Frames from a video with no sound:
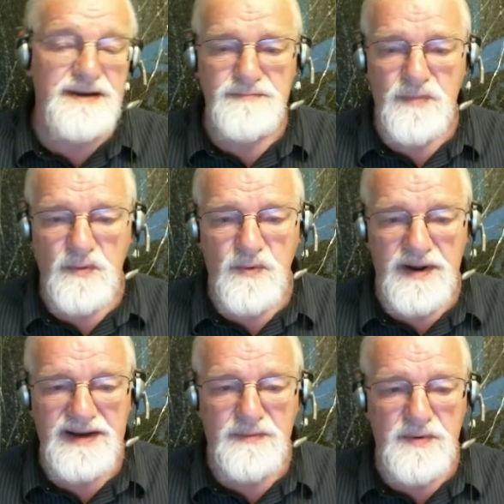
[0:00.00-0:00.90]
um,
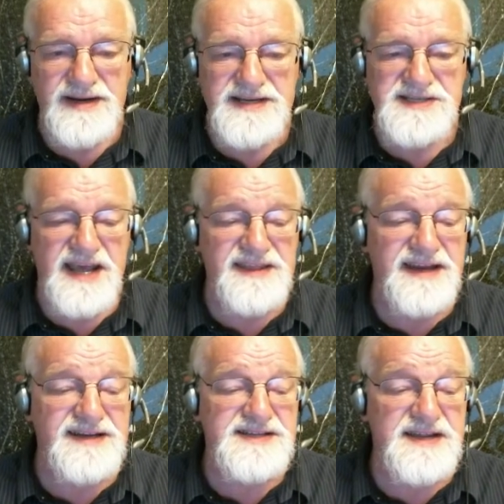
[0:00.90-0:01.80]
what what is
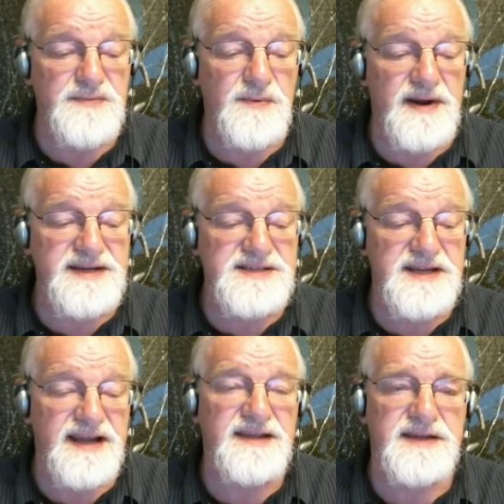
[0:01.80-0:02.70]
ethics and what
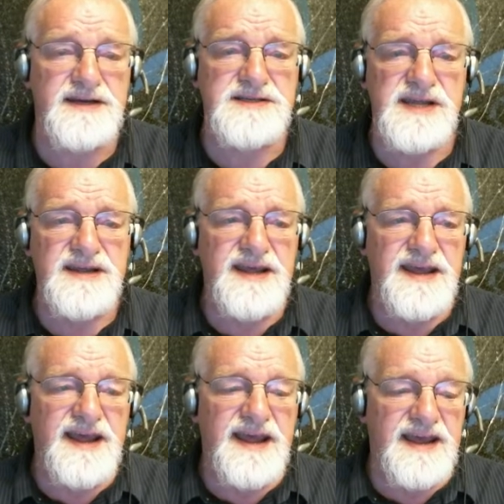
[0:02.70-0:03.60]
isn't
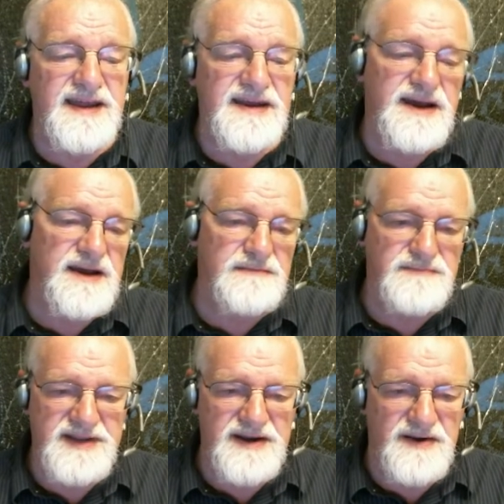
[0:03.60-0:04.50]
ethics, and uh,
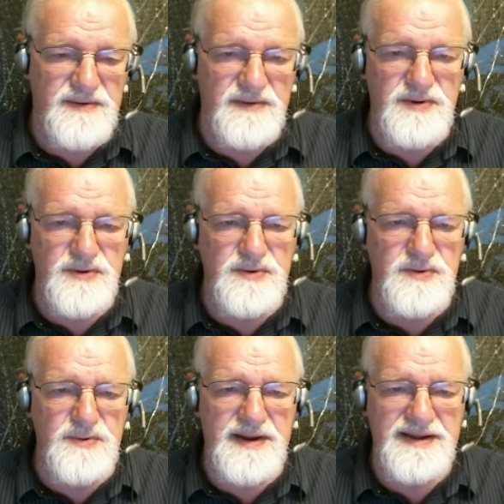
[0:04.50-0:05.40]
you know
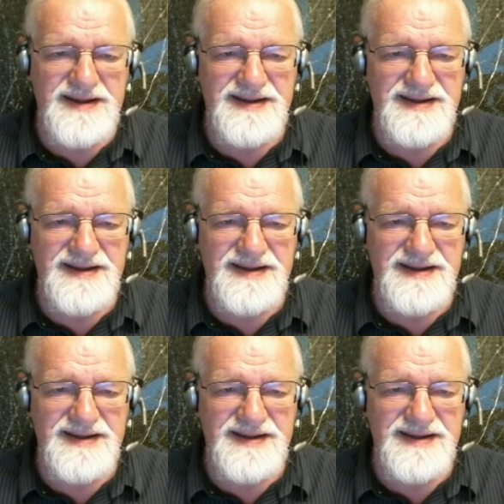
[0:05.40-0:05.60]
who